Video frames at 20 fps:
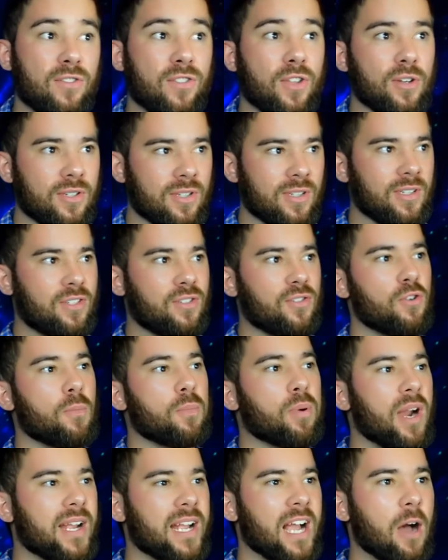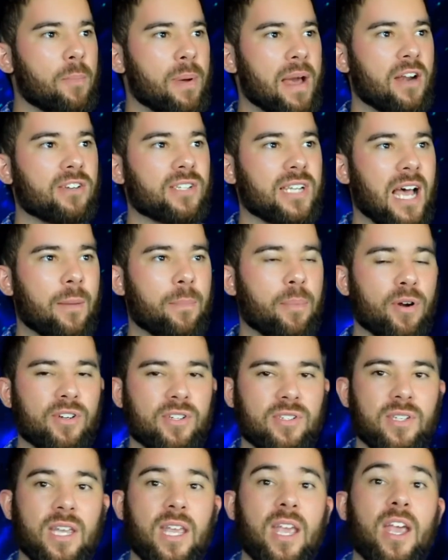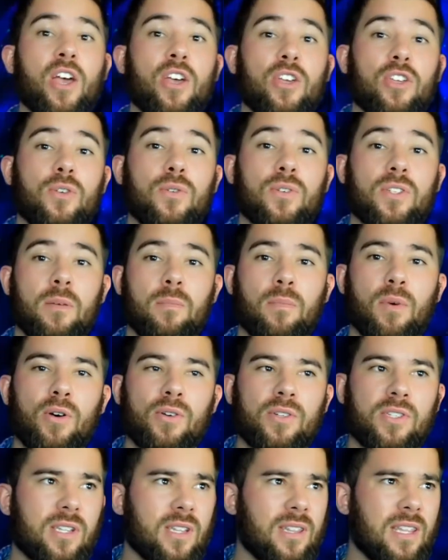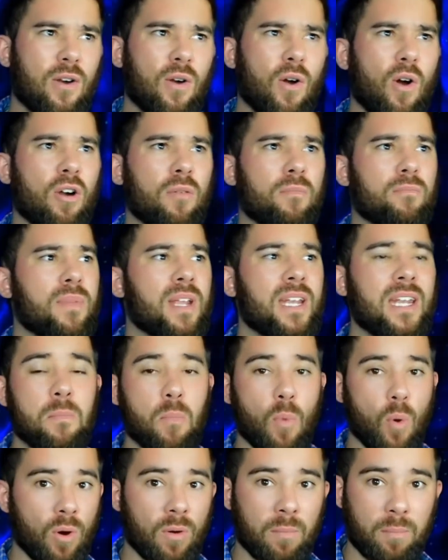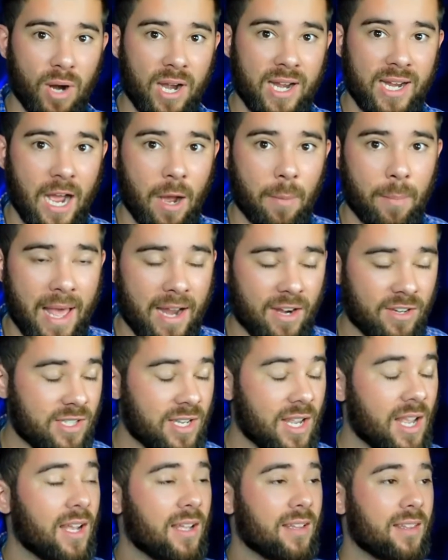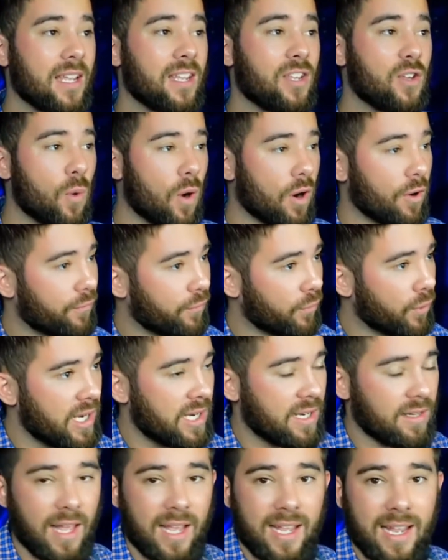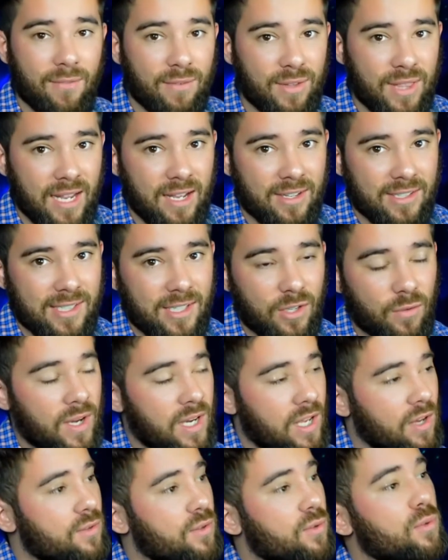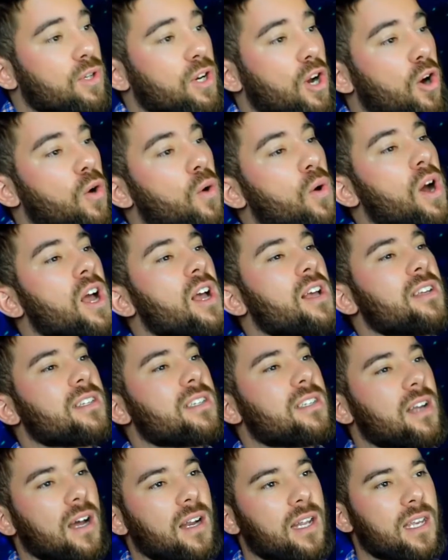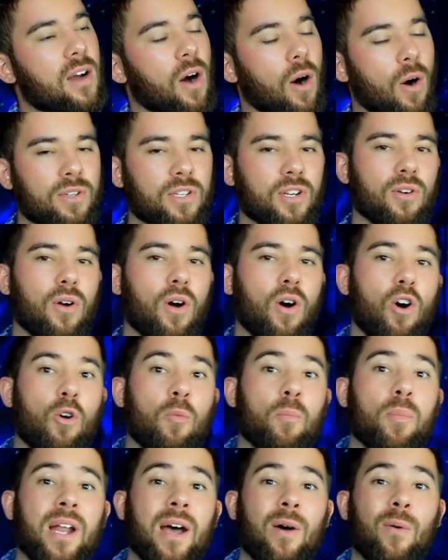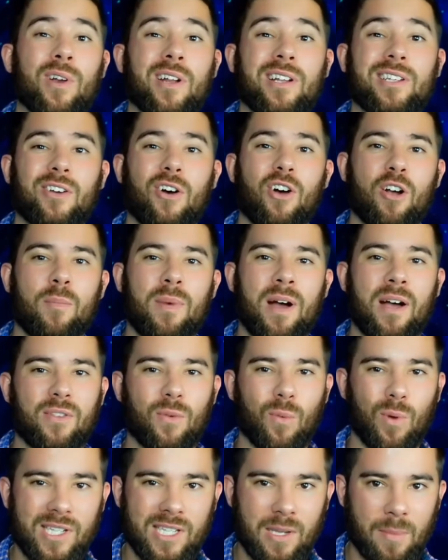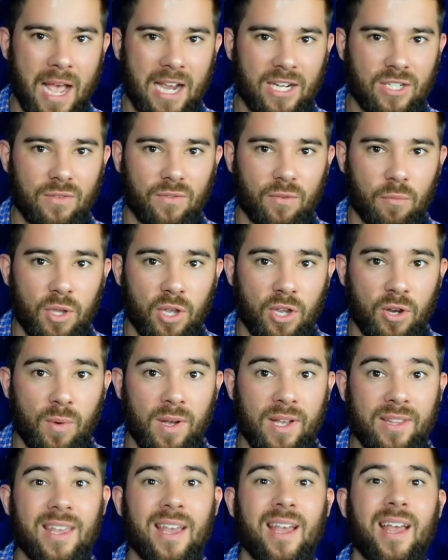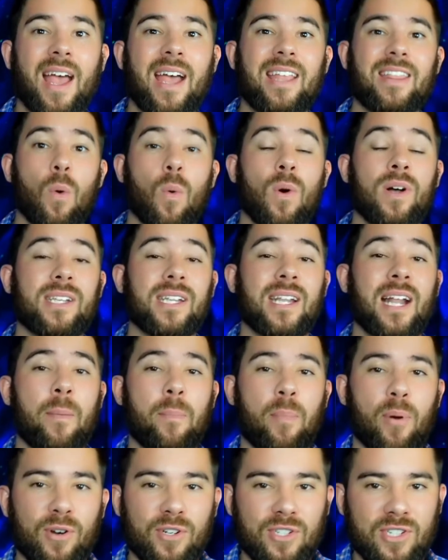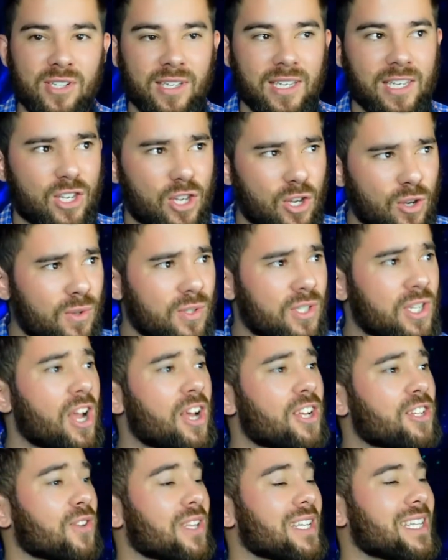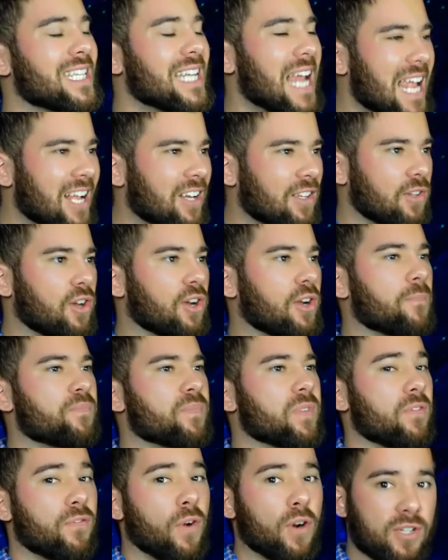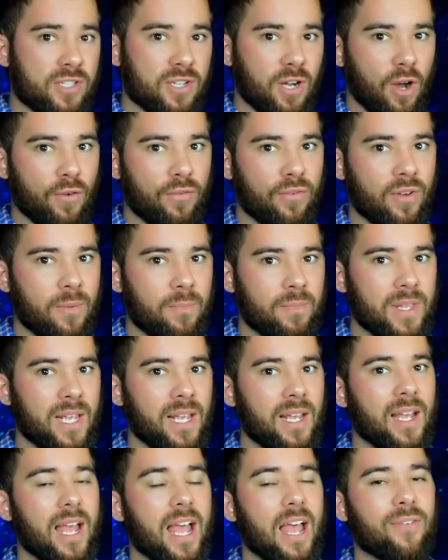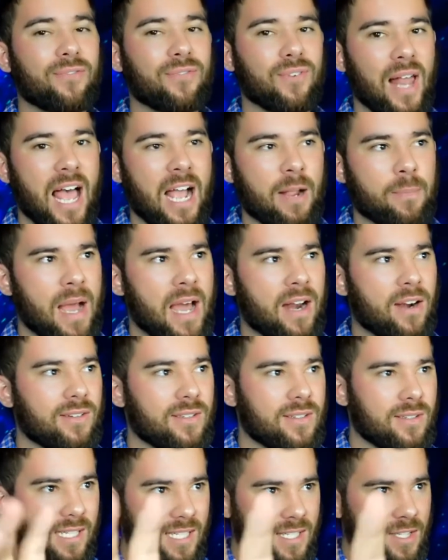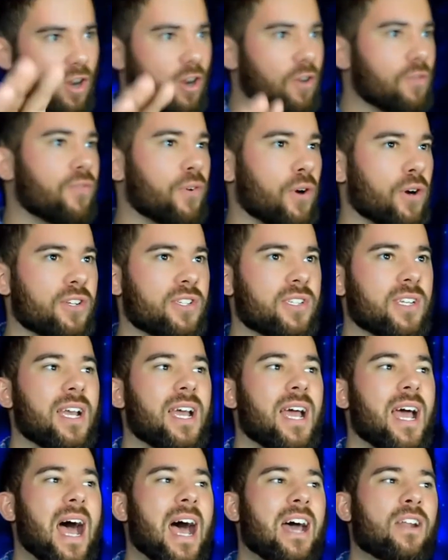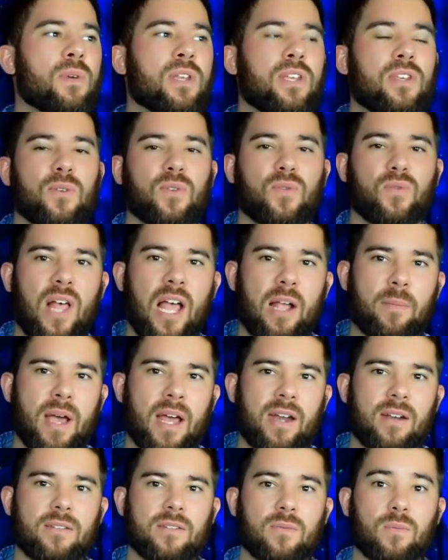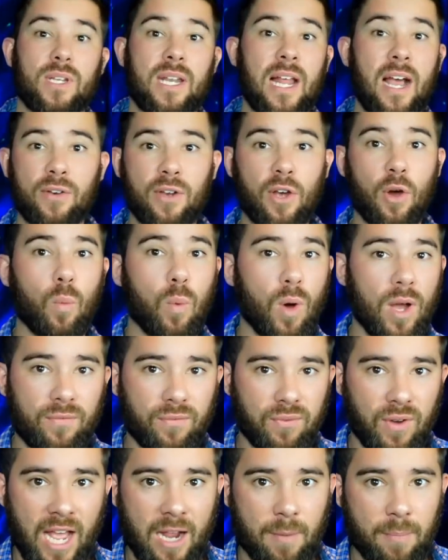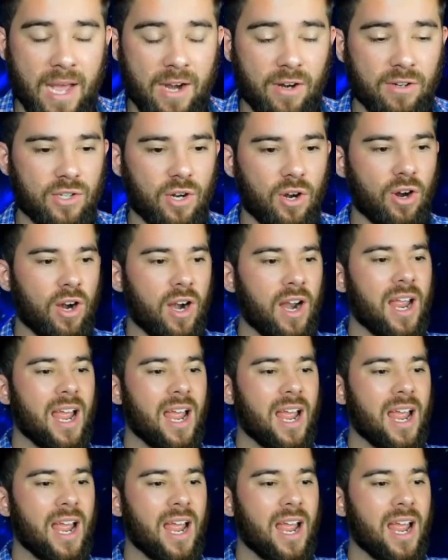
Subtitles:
Those are the two breakout patterns I personally use the most. There are many more breakout patterns that you are free, like everything else in this video, to go study on your own. But I want to talk about the ones I'm actually familiar with and the ones that I personally use. So let's take a look first off at flag patterns. So let's talk first, how do we use flag patterns? We now know what flag patterns are.